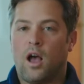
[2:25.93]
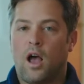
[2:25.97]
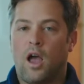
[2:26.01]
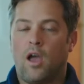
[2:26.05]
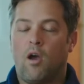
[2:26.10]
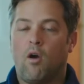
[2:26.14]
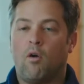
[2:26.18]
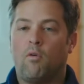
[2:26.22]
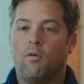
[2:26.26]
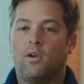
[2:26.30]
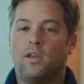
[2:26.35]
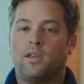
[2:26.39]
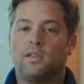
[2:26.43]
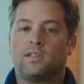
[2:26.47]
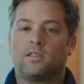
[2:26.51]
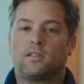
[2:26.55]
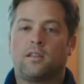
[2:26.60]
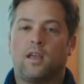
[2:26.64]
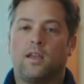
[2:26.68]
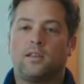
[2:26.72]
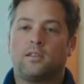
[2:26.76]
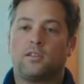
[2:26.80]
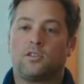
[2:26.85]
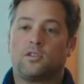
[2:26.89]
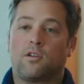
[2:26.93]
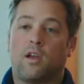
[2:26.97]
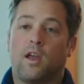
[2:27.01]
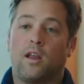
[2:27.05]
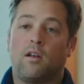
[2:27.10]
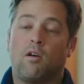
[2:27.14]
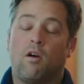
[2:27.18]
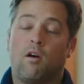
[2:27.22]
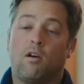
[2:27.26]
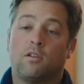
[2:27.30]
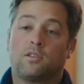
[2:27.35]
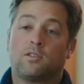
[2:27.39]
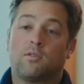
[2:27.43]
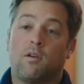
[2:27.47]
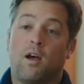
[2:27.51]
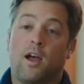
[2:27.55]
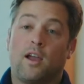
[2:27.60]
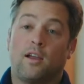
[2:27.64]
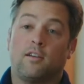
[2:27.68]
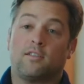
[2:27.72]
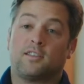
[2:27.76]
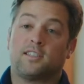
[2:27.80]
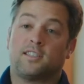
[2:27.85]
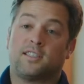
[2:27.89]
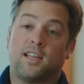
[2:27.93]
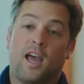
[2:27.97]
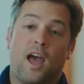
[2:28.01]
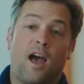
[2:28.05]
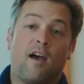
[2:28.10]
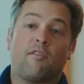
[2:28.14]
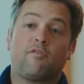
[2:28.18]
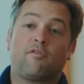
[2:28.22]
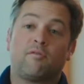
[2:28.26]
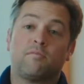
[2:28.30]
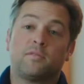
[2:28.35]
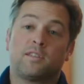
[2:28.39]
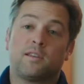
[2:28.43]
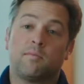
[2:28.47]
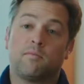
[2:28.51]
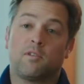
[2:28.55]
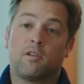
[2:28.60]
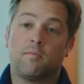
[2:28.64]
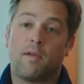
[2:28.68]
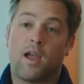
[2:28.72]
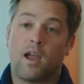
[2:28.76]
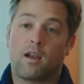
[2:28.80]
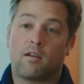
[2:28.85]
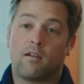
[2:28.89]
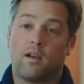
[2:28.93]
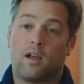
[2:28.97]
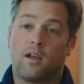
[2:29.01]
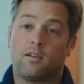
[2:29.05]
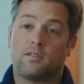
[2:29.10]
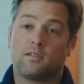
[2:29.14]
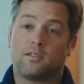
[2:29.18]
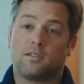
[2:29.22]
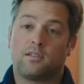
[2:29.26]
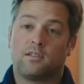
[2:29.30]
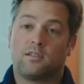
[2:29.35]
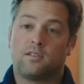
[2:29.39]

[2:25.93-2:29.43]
I always like to try and also hire staff from similar backgrounds.